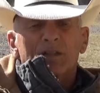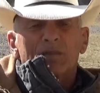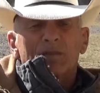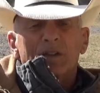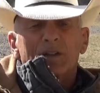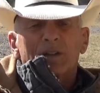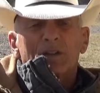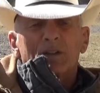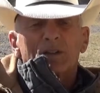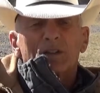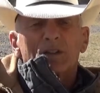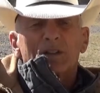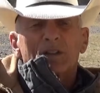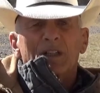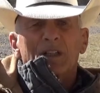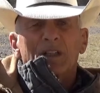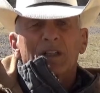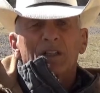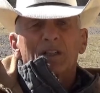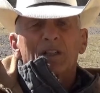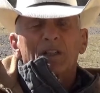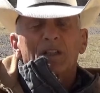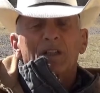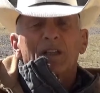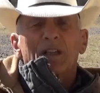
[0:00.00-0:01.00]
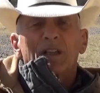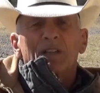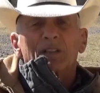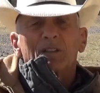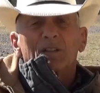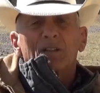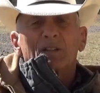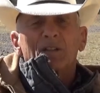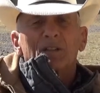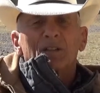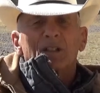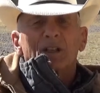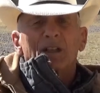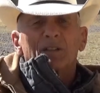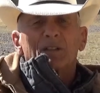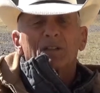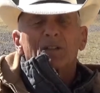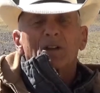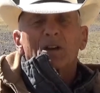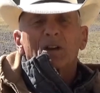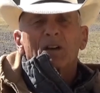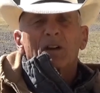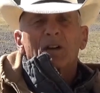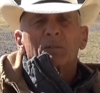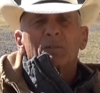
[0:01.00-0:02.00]
of energy had
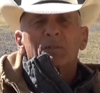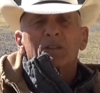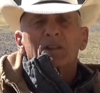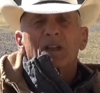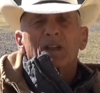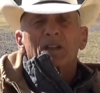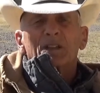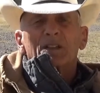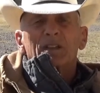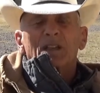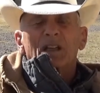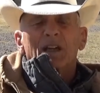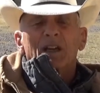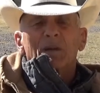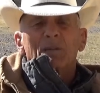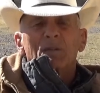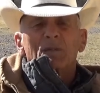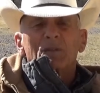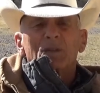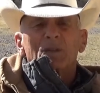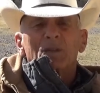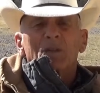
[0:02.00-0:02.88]
gone up 10 times.